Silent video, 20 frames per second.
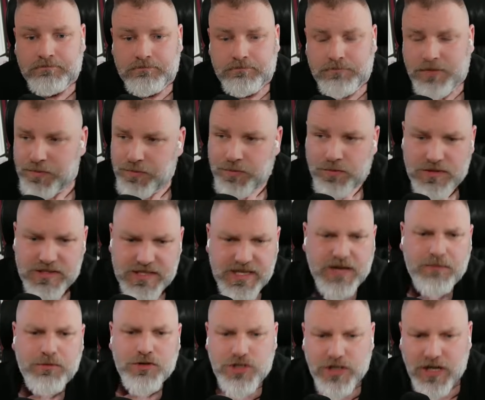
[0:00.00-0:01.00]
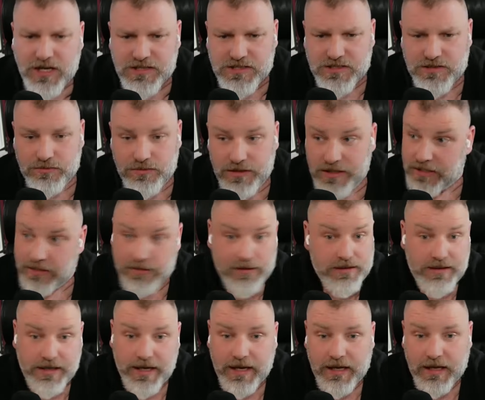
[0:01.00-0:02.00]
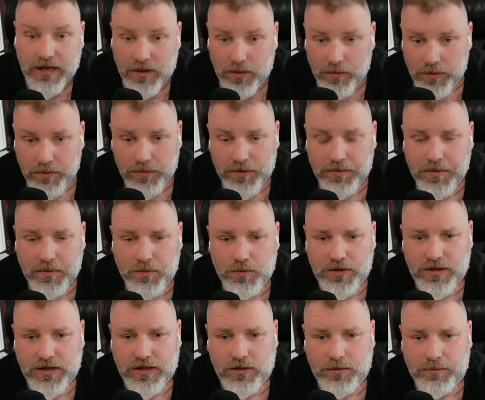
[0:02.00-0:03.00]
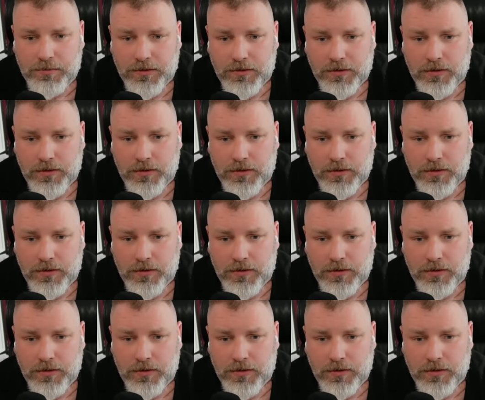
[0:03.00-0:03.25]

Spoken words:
People will say, but you lost 2-0. Yeah, we would have been 1-0 up.